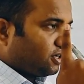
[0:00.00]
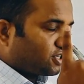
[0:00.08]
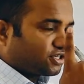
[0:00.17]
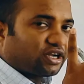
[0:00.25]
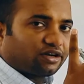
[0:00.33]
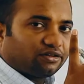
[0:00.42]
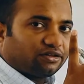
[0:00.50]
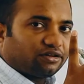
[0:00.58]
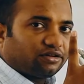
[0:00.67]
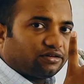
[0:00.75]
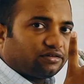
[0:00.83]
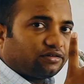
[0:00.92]
strike on
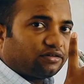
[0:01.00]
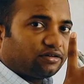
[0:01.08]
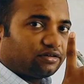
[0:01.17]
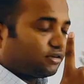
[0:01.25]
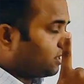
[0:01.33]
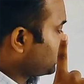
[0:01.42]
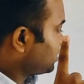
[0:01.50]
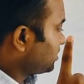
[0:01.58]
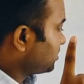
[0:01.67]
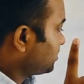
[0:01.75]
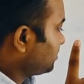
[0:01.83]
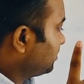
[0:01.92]
the
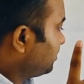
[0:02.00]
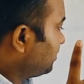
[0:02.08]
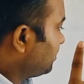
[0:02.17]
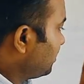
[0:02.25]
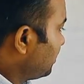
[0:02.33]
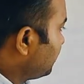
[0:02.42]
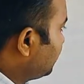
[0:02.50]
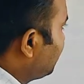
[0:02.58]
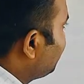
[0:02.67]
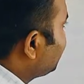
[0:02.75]
glasses. That